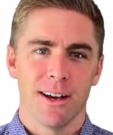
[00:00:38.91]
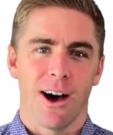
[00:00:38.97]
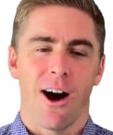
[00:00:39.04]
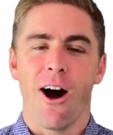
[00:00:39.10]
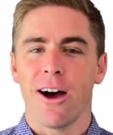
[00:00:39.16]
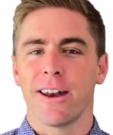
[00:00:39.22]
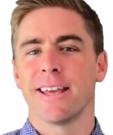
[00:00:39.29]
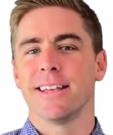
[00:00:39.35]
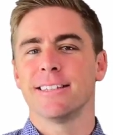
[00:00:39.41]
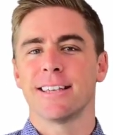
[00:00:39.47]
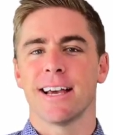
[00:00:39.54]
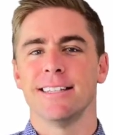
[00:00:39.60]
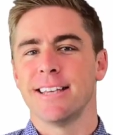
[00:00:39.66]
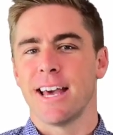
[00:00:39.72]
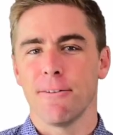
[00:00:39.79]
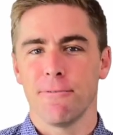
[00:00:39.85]
audience
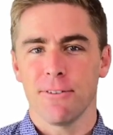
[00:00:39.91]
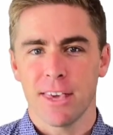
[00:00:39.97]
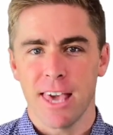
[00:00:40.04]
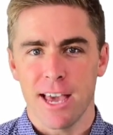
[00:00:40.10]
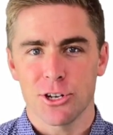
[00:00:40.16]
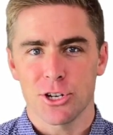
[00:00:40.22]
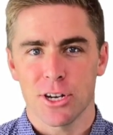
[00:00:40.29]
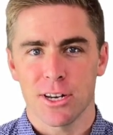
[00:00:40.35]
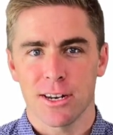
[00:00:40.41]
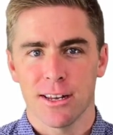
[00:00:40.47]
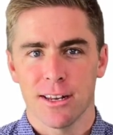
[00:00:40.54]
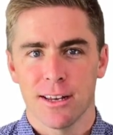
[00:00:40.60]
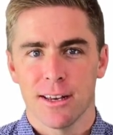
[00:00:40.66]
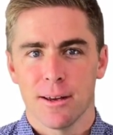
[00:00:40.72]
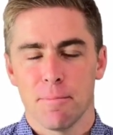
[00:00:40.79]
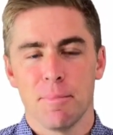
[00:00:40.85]
identification,
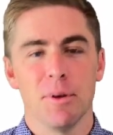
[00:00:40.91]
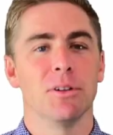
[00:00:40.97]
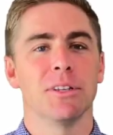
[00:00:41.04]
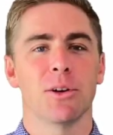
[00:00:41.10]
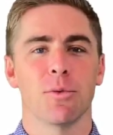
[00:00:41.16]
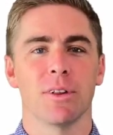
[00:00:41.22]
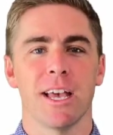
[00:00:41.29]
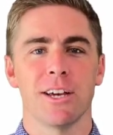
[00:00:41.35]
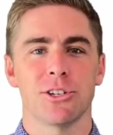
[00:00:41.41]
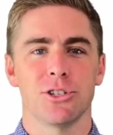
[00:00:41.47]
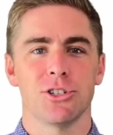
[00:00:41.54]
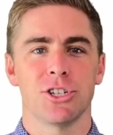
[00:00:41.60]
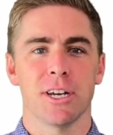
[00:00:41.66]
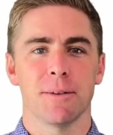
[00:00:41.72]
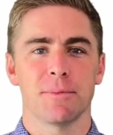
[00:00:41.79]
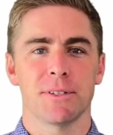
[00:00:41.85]
building
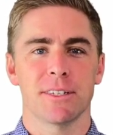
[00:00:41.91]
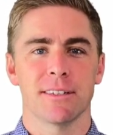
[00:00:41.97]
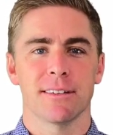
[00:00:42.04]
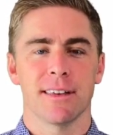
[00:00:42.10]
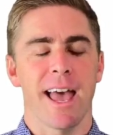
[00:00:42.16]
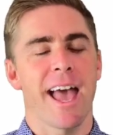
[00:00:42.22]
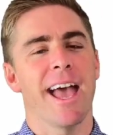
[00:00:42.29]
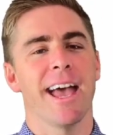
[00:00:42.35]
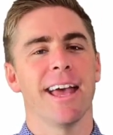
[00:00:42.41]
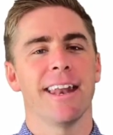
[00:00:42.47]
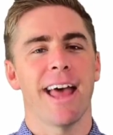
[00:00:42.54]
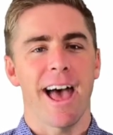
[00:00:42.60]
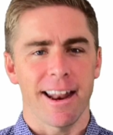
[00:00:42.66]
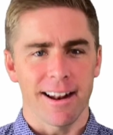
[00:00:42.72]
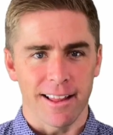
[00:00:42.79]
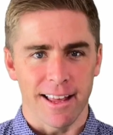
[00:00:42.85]
relationships, and
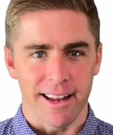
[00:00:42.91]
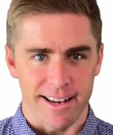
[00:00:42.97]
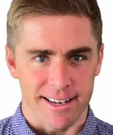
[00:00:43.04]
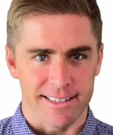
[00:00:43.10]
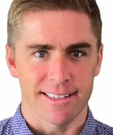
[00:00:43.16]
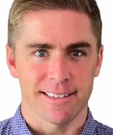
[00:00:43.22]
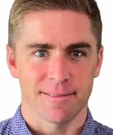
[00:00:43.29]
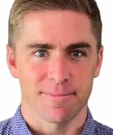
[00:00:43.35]
analytics.